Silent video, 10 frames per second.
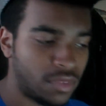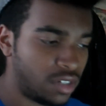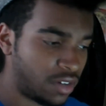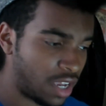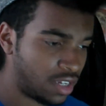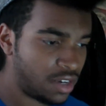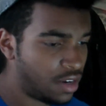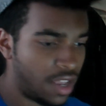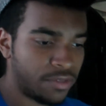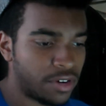You know, I could
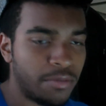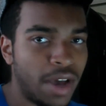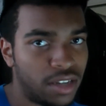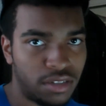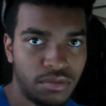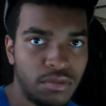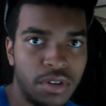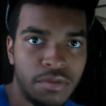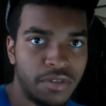never imagine what it